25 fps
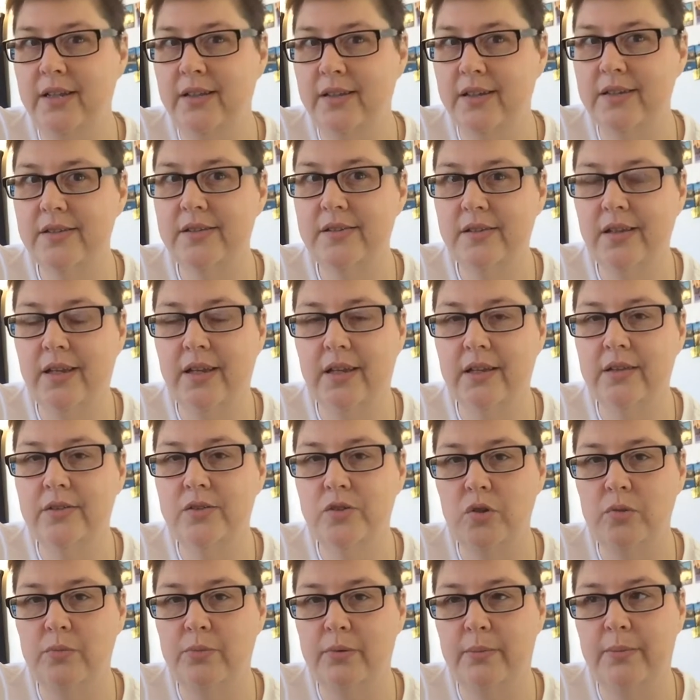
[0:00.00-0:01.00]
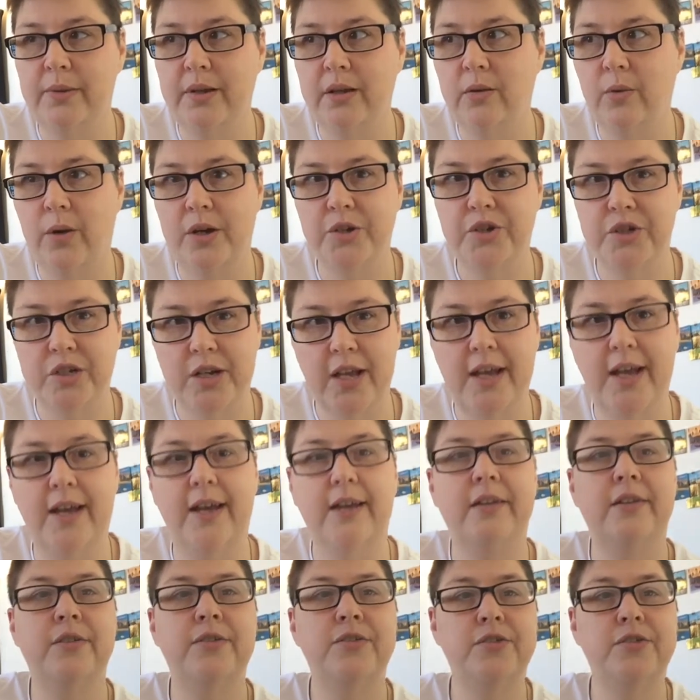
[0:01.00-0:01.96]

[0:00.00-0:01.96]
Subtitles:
and that's like a super big question I had.